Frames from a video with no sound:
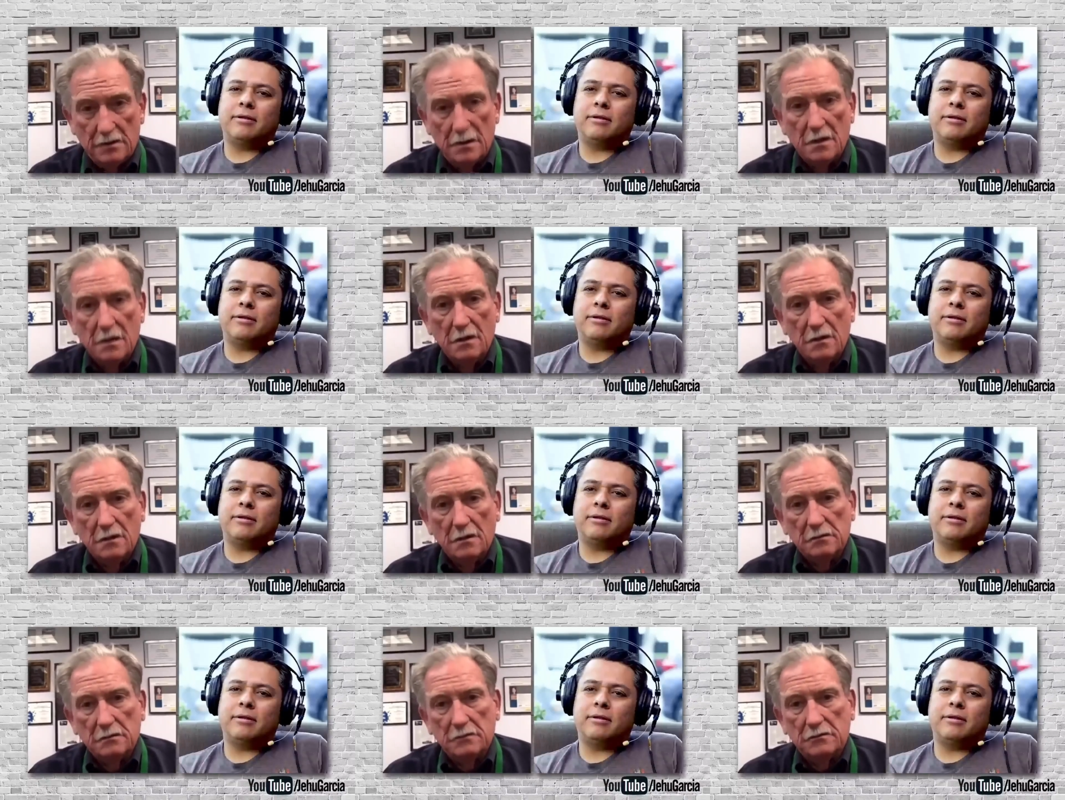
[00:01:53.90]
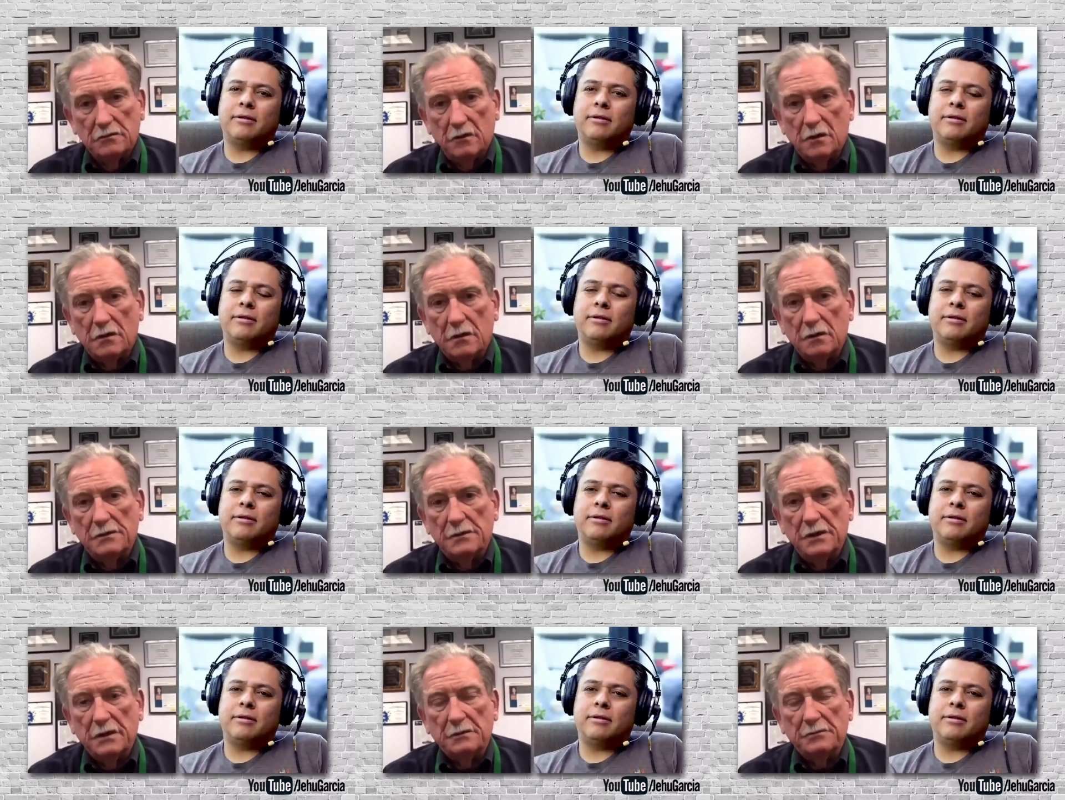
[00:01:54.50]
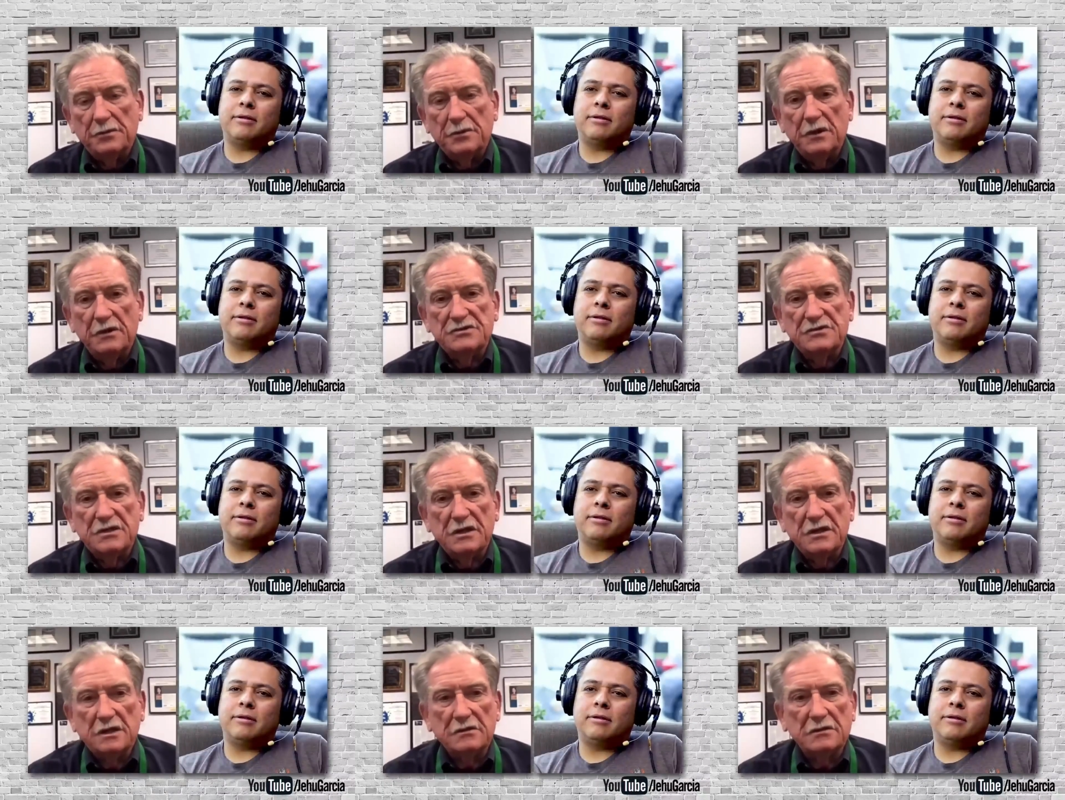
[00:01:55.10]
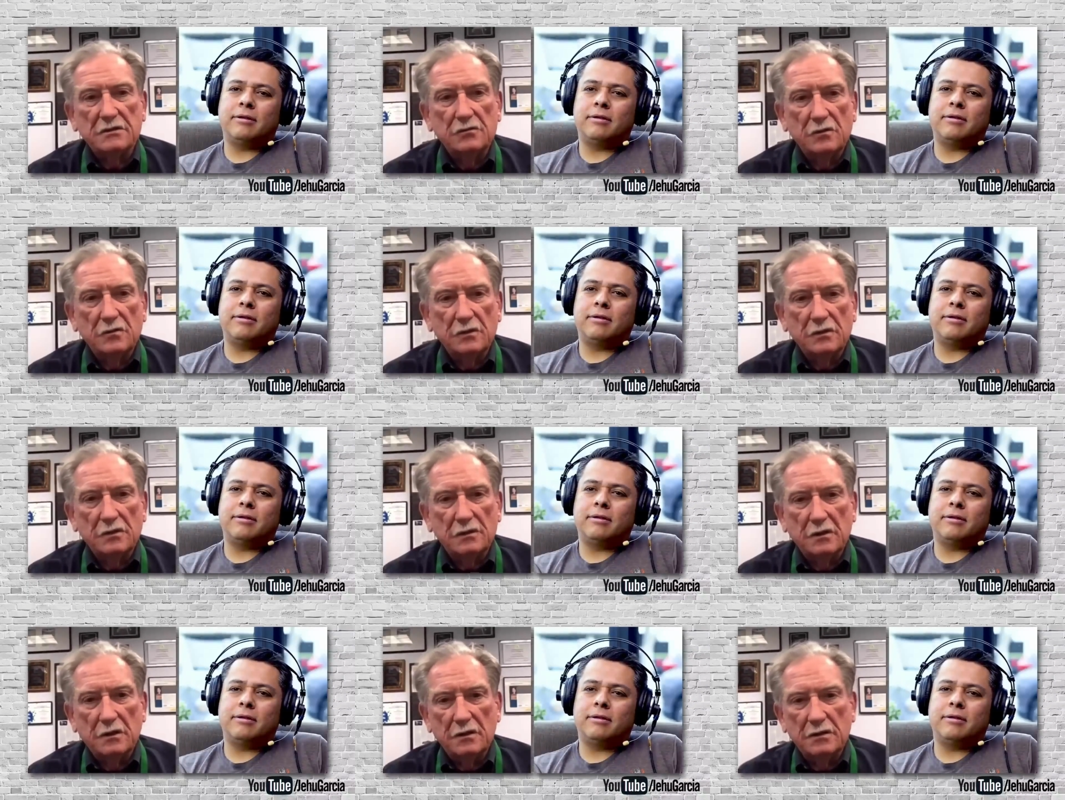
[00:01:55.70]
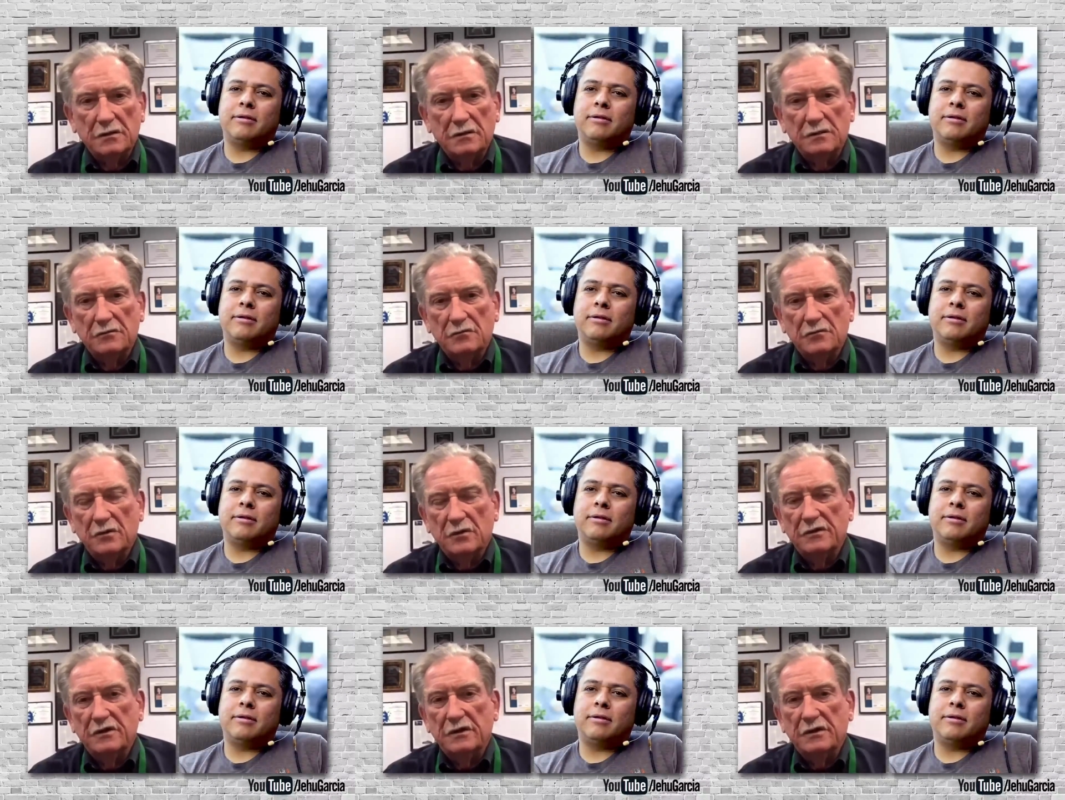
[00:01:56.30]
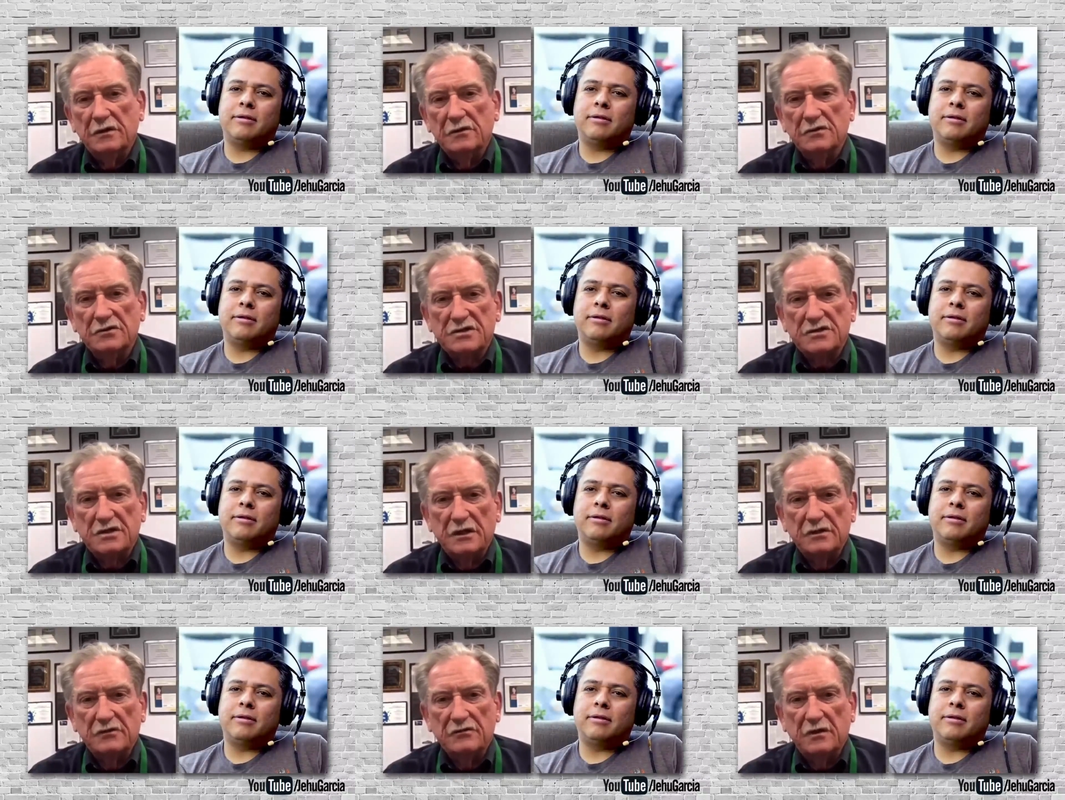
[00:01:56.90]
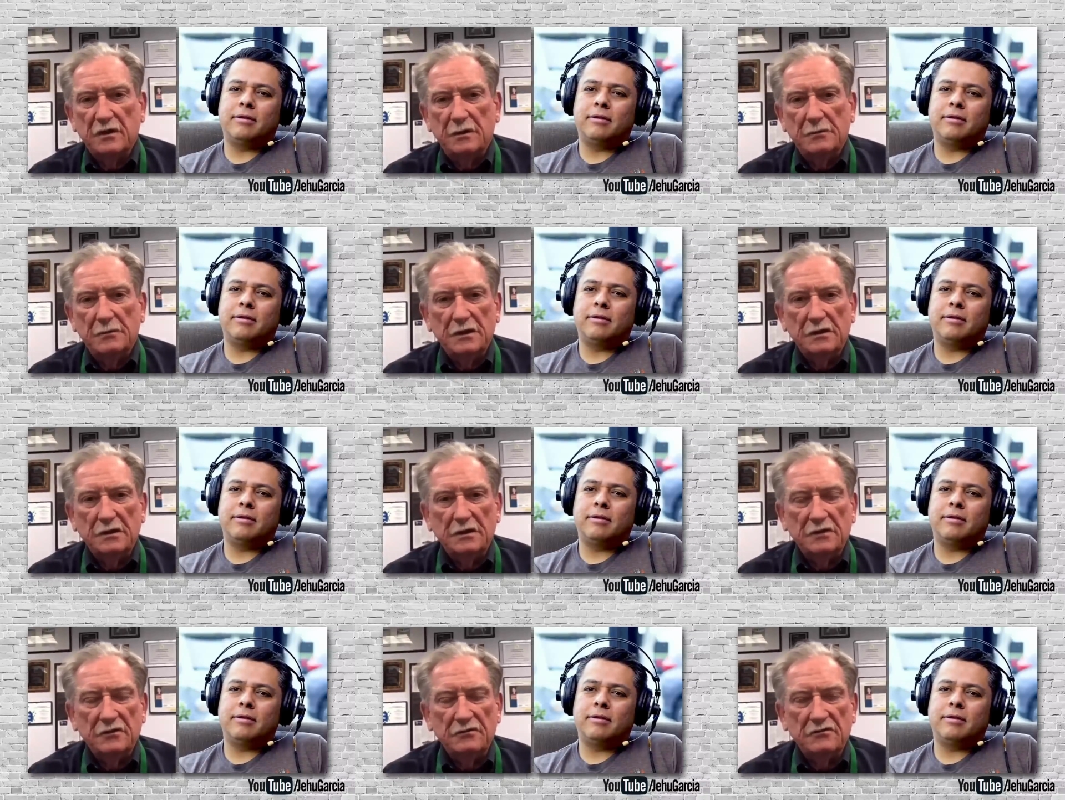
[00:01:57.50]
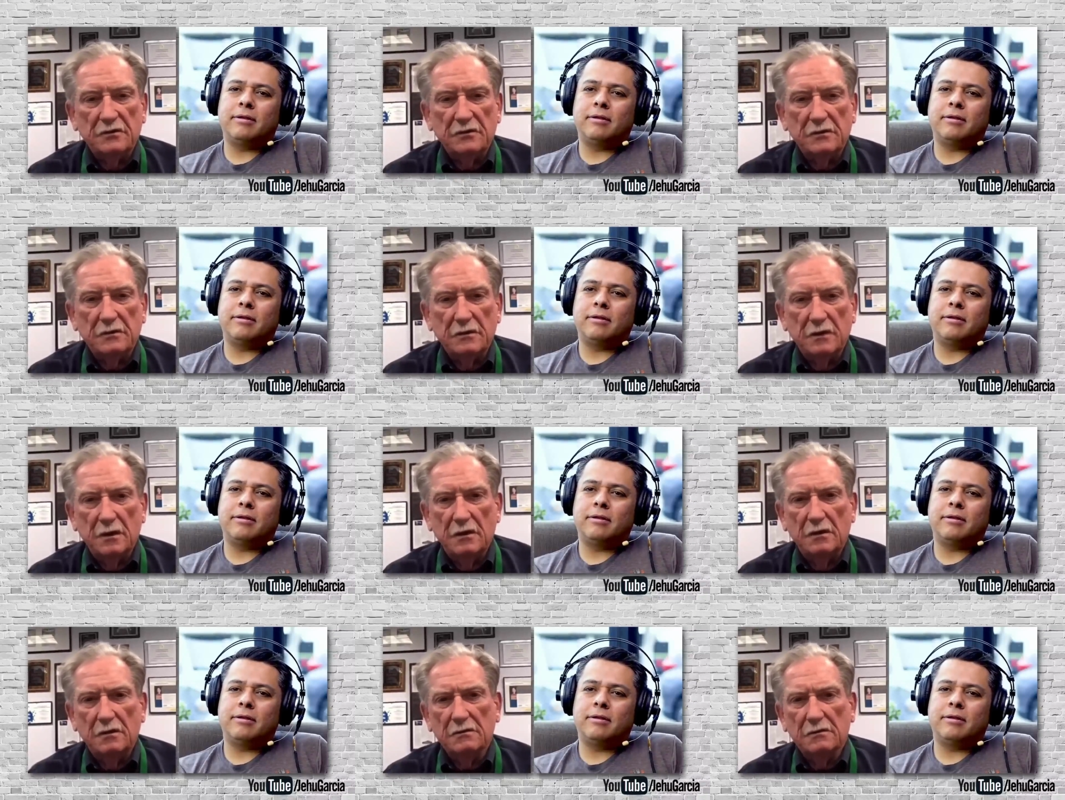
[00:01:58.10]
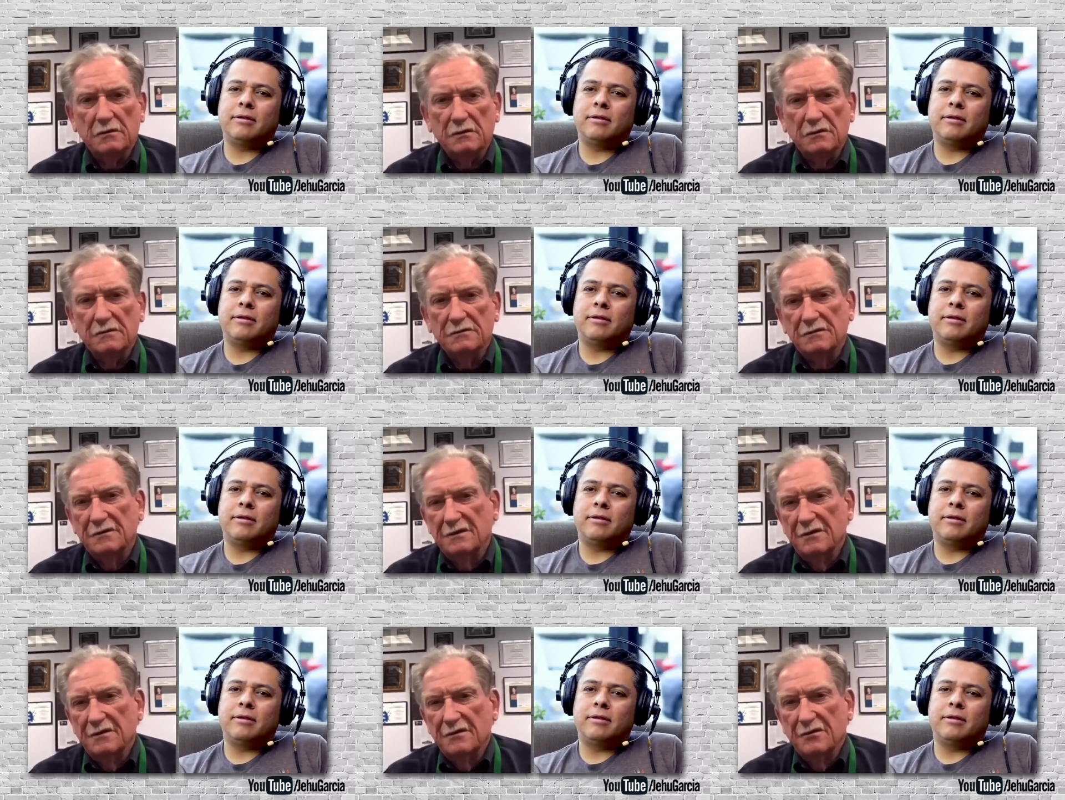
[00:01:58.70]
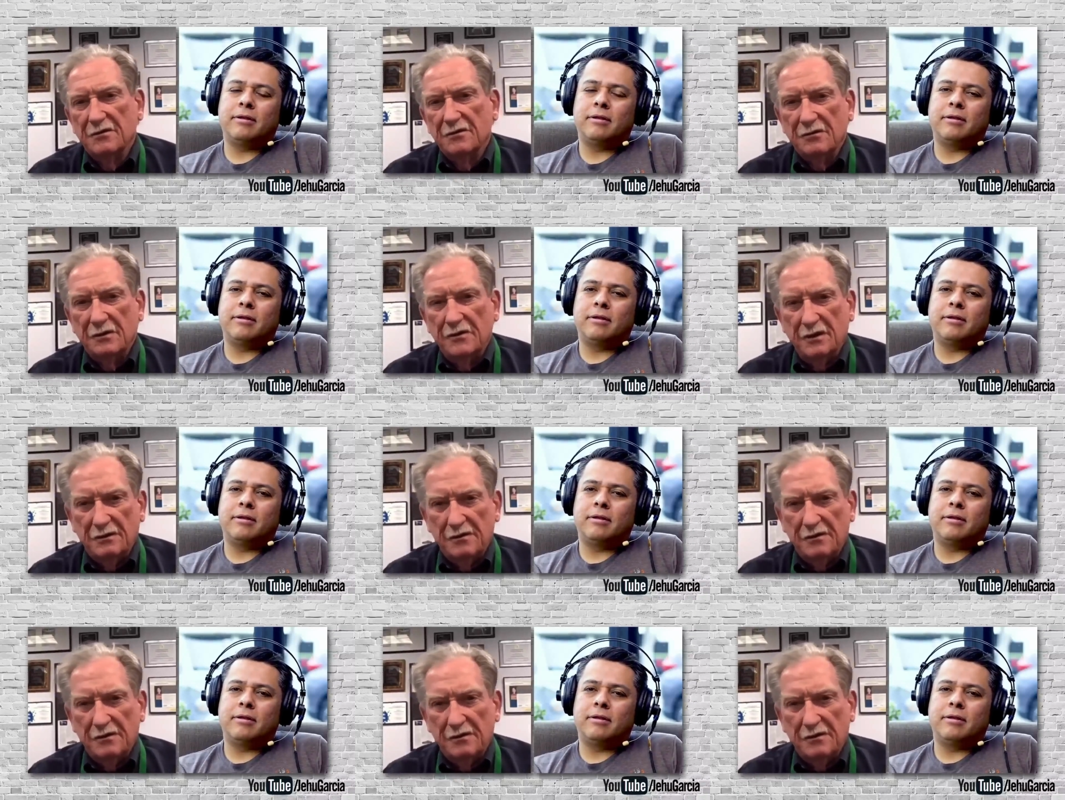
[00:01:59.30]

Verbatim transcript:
Speaker 1: to talk about a project and whatnot, and one of the English guys came in and he said, "Hey, you're, uh, what do